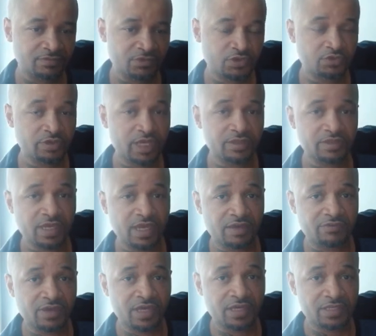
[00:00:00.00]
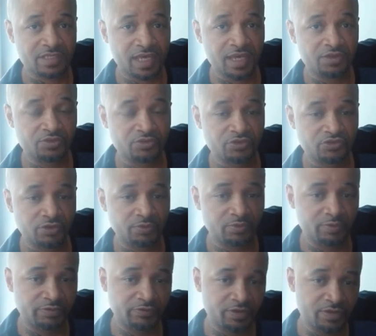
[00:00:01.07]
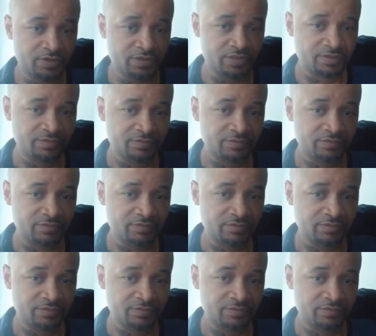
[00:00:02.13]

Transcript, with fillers: you have to have Hang to do a triple reverse.